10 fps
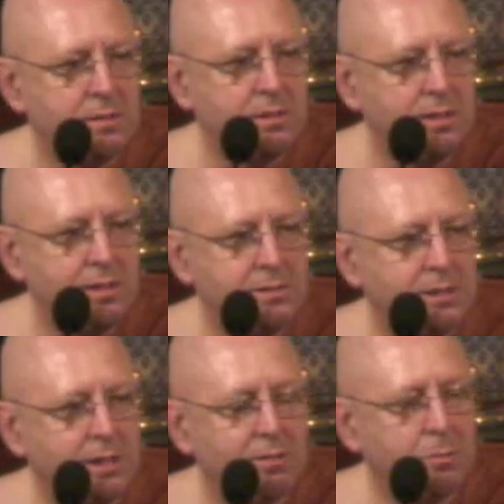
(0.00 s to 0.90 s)
instead
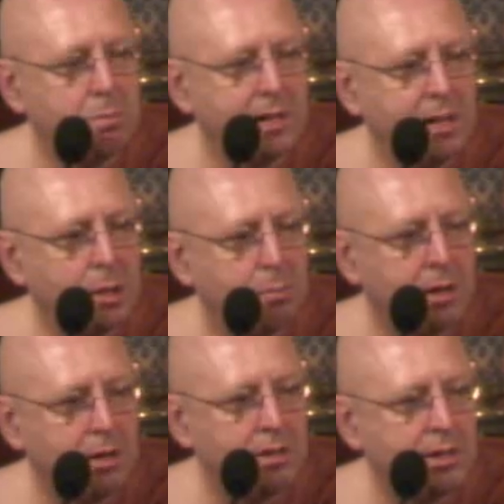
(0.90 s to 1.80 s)
of complaining
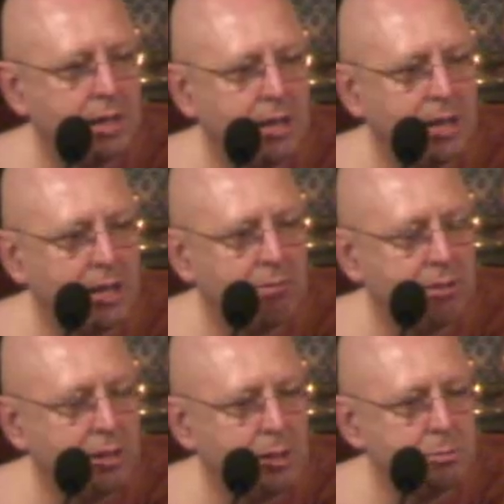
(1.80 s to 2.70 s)
about it and getting angry
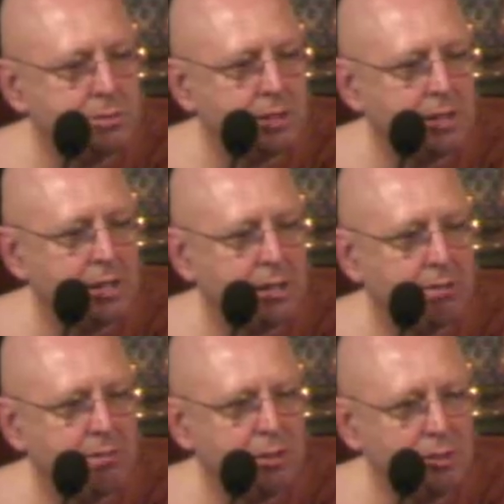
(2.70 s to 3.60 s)
and upset and carrying
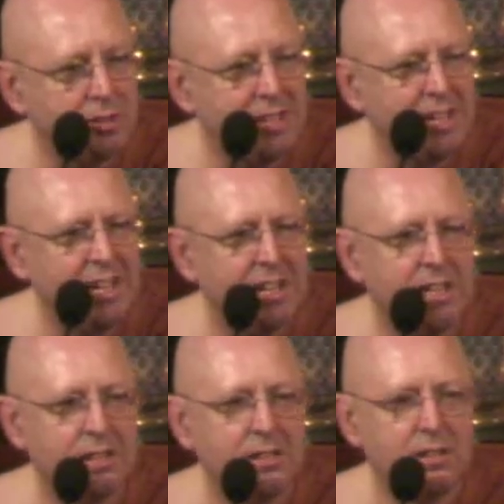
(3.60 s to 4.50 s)
around, you dig it
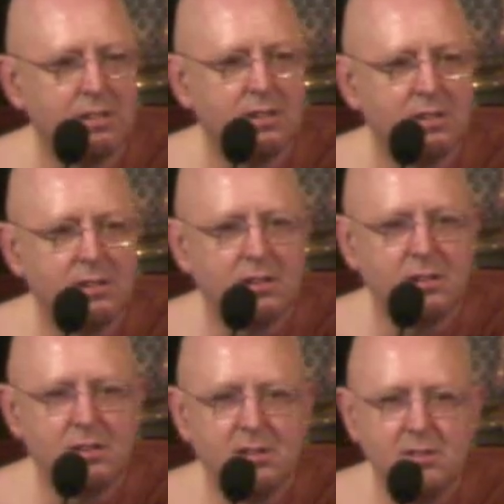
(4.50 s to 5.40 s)
in
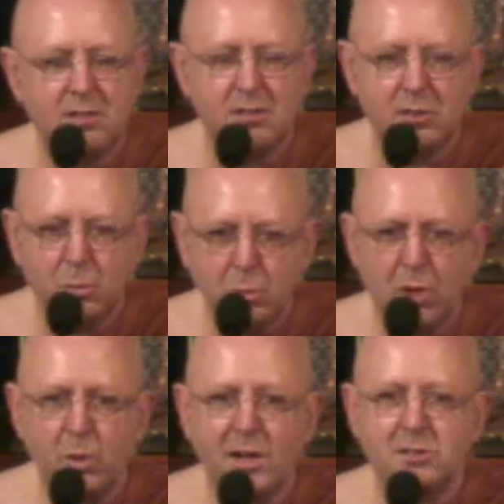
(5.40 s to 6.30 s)
what
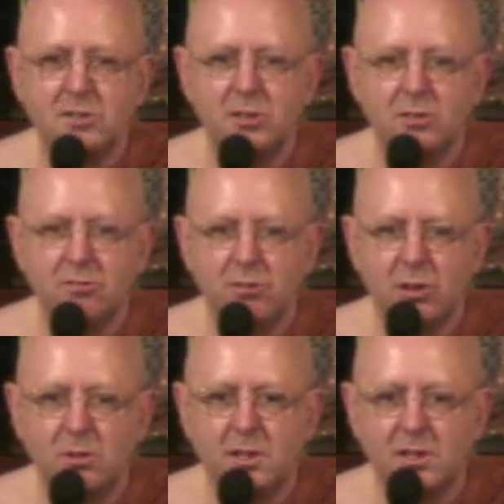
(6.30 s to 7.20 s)
you actually are
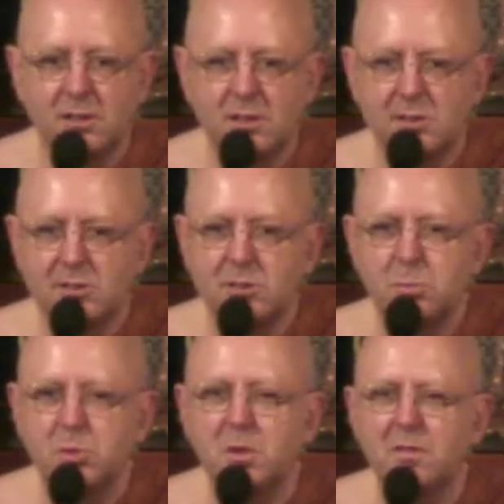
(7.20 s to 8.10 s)
growing is this
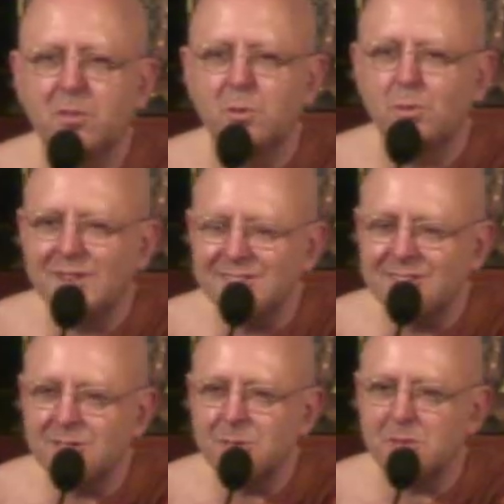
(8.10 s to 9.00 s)
beautiful
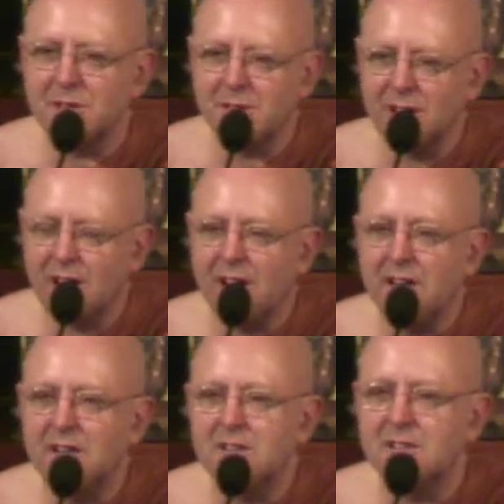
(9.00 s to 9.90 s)
wisdom and
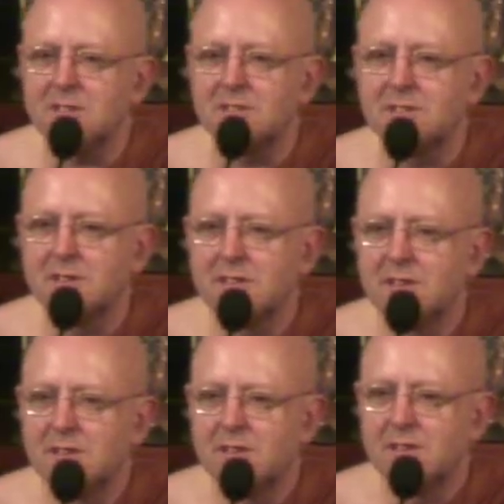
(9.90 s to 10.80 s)
kindness
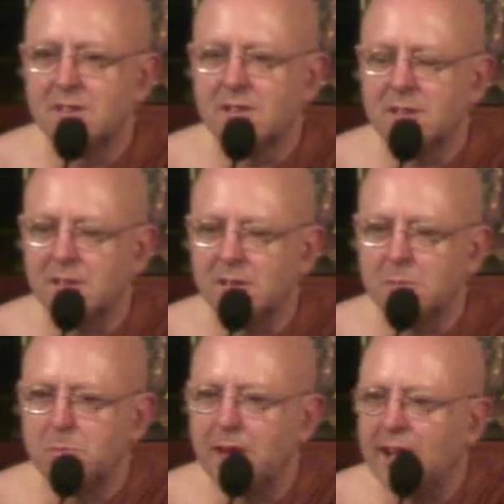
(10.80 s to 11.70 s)
and
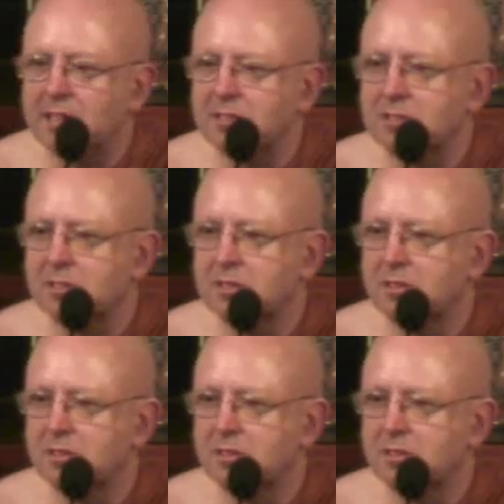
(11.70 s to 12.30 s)
compassion.